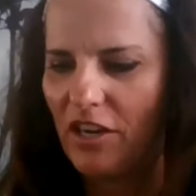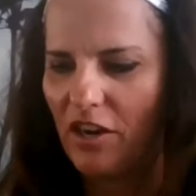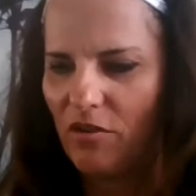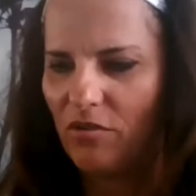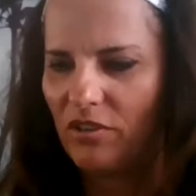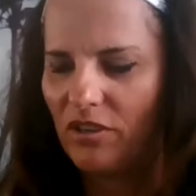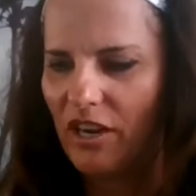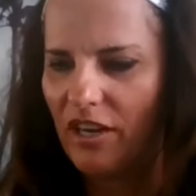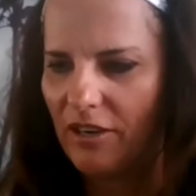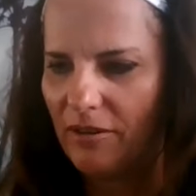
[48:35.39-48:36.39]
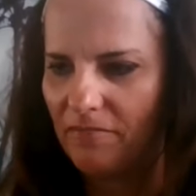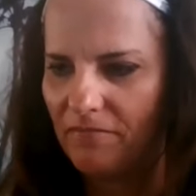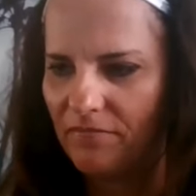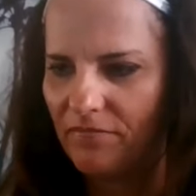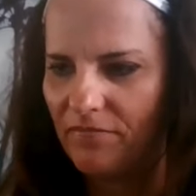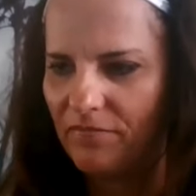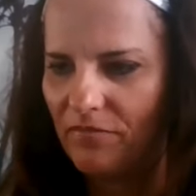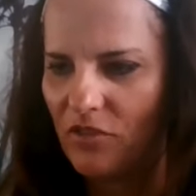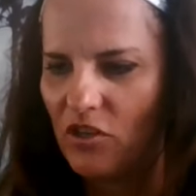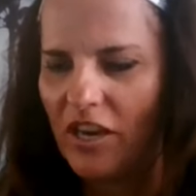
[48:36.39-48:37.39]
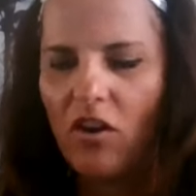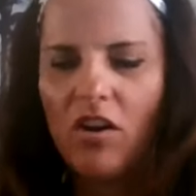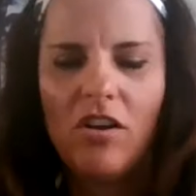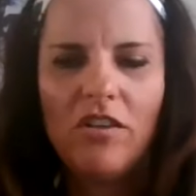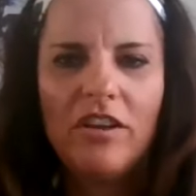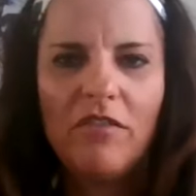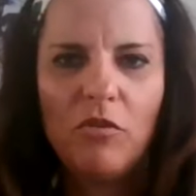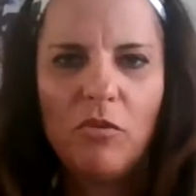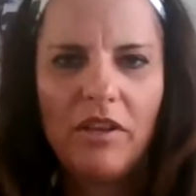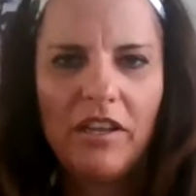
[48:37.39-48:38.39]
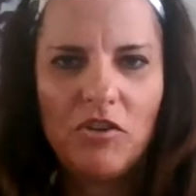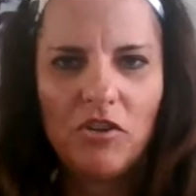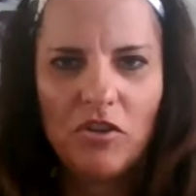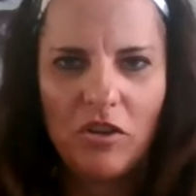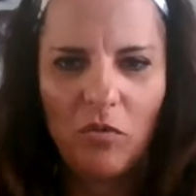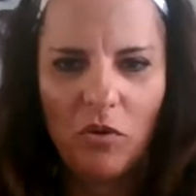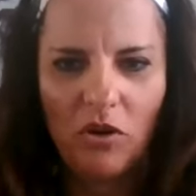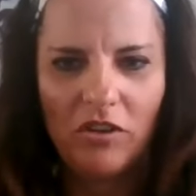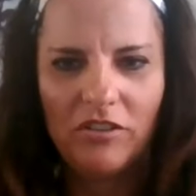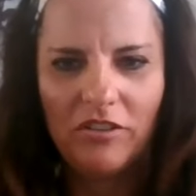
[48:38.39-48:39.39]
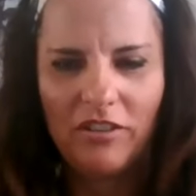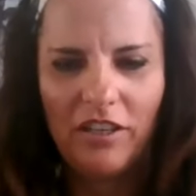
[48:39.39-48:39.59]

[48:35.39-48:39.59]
you take all the different religions in the world,